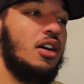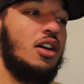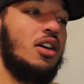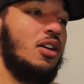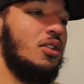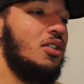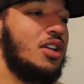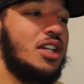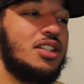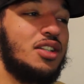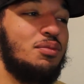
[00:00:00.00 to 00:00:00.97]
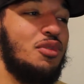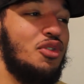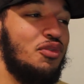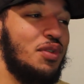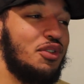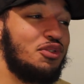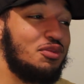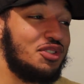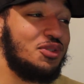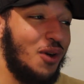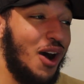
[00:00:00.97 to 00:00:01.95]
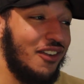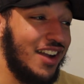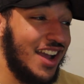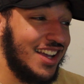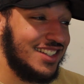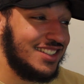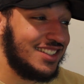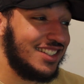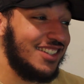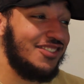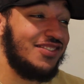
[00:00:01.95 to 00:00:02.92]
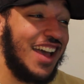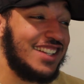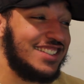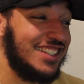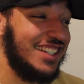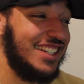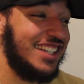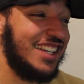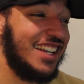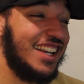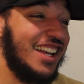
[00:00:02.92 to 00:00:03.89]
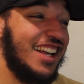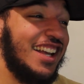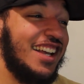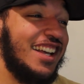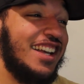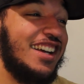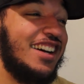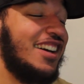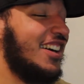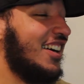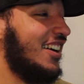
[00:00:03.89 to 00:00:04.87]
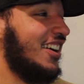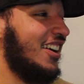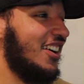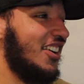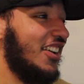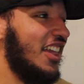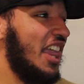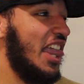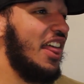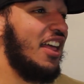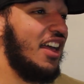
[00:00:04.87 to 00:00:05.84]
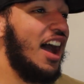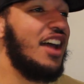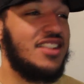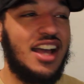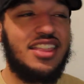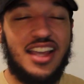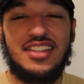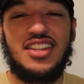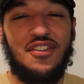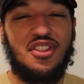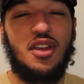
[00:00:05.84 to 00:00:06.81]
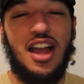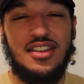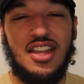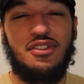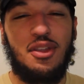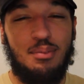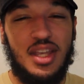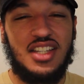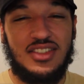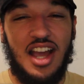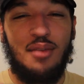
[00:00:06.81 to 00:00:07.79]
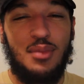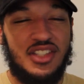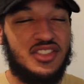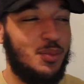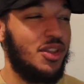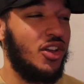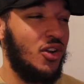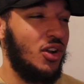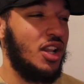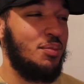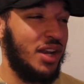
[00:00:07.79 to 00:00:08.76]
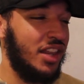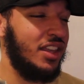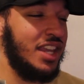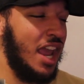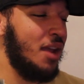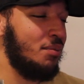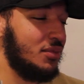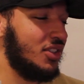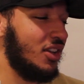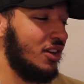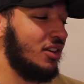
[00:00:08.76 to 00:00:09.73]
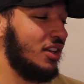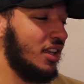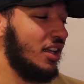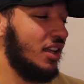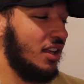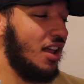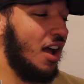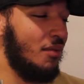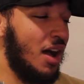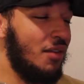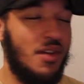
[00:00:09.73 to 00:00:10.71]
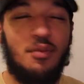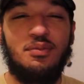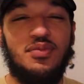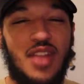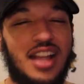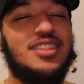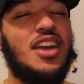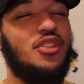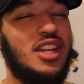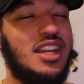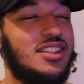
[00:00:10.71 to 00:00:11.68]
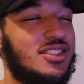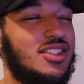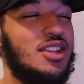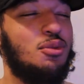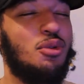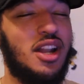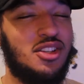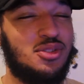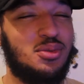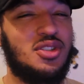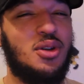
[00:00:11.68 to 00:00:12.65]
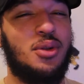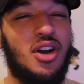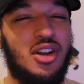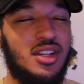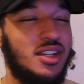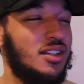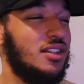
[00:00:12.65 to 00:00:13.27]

Oh, look at the movement from Suarez. Messi. Oh. I, I think I definitely I definitely missed I missed some of the early bit of the game so I'm, I'm, I'm, i definitely need to see what else was going on here.